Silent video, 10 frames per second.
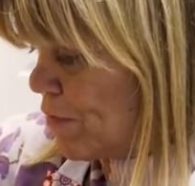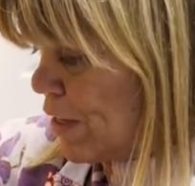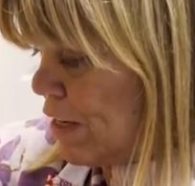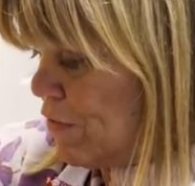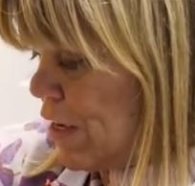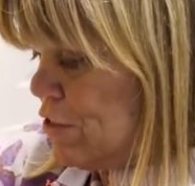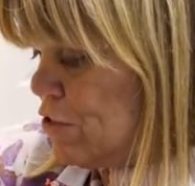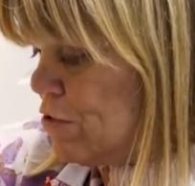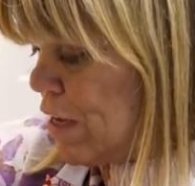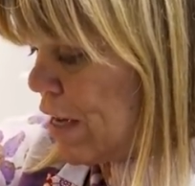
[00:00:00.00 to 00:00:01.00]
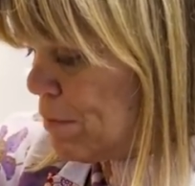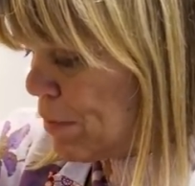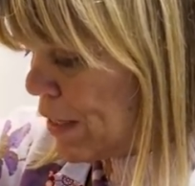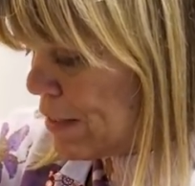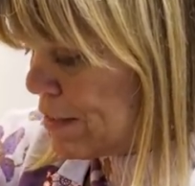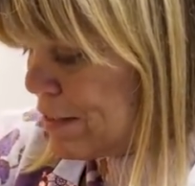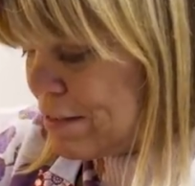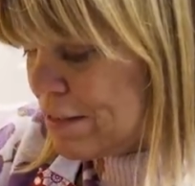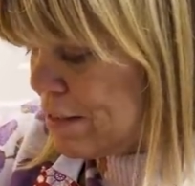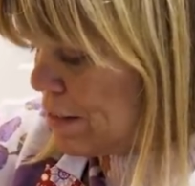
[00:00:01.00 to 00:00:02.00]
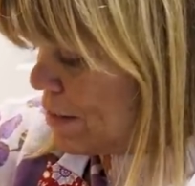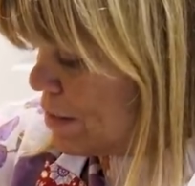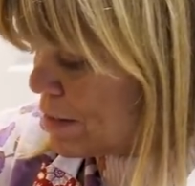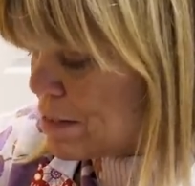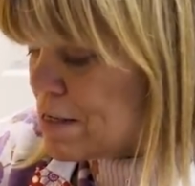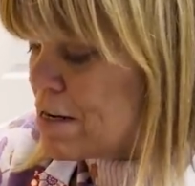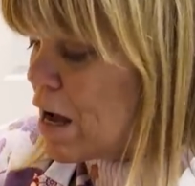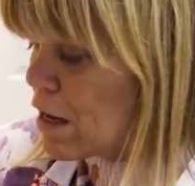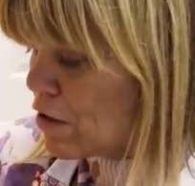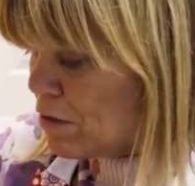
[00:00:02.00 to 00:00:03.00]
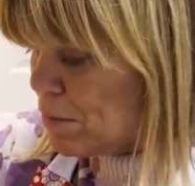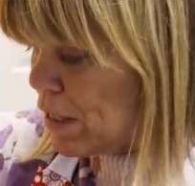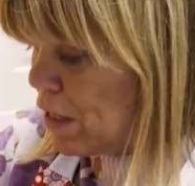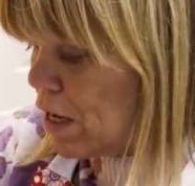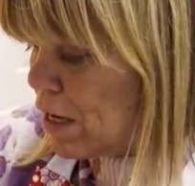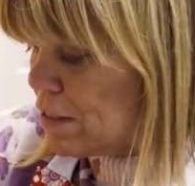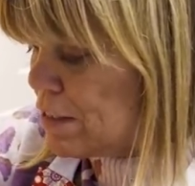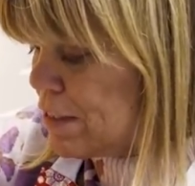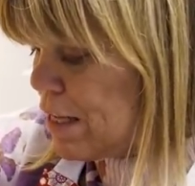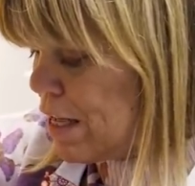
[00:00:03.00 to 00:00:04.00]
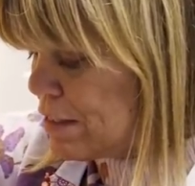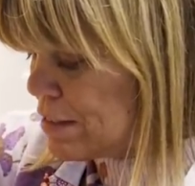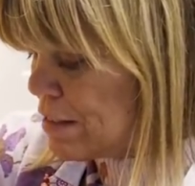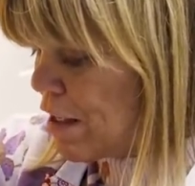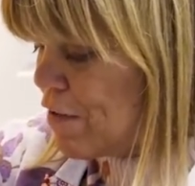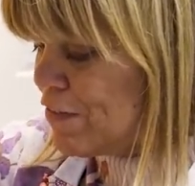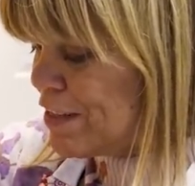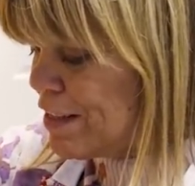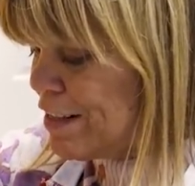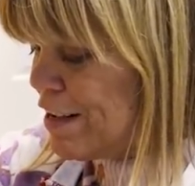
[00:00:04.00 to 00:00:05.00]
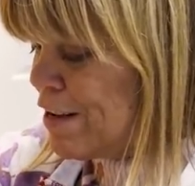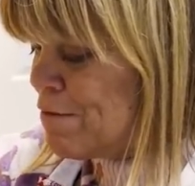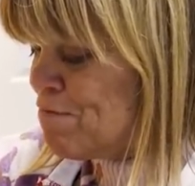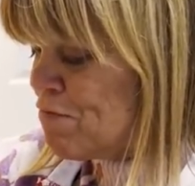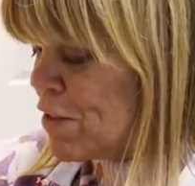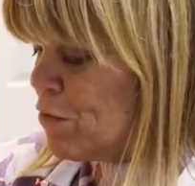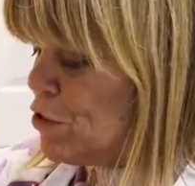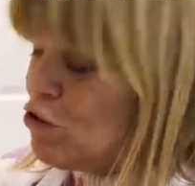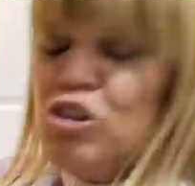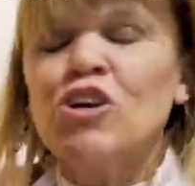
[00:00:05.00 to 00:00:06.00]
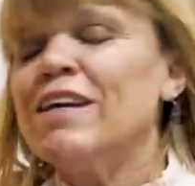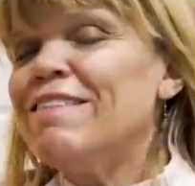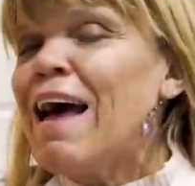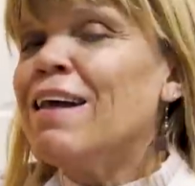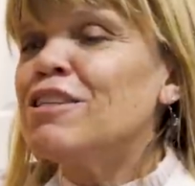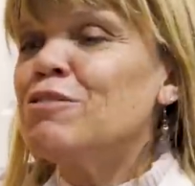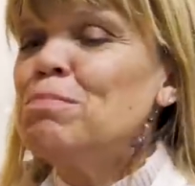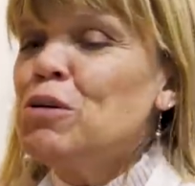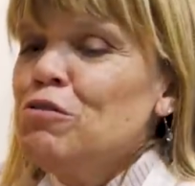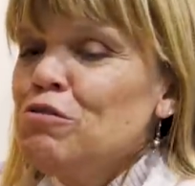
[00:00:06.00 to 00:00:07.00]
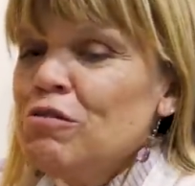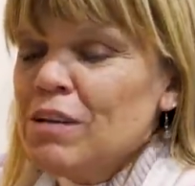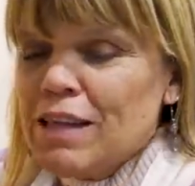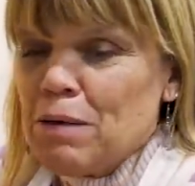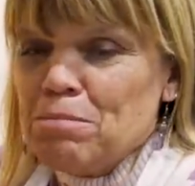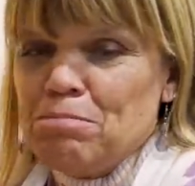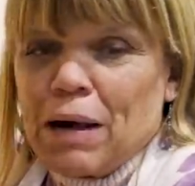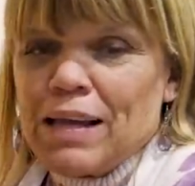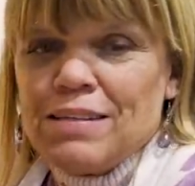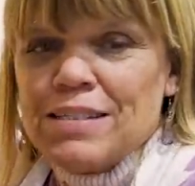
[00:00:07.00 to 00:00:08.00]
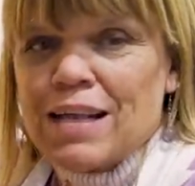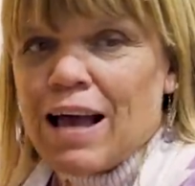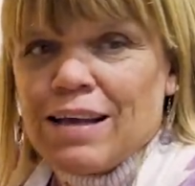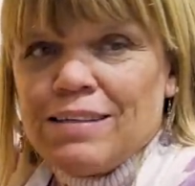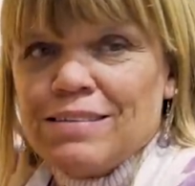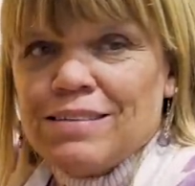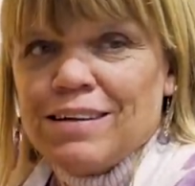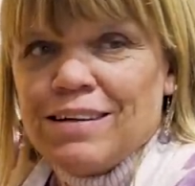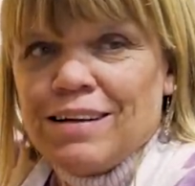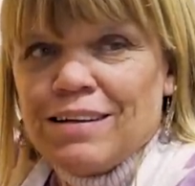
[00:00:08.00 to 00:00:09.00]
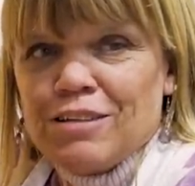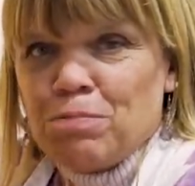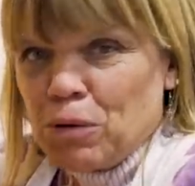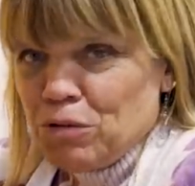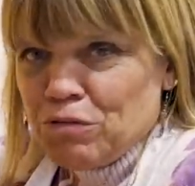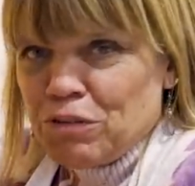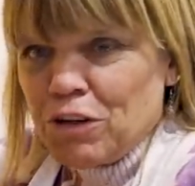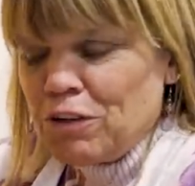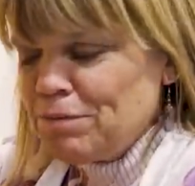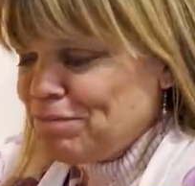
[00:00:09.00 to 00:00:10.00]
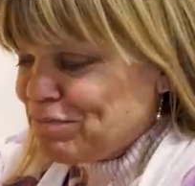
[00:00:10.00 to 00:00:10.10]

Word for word: And if I do add pasta into this, it's not gonna be a lot. Just enough to, when you look in that spoon, that bite-sized spoonful,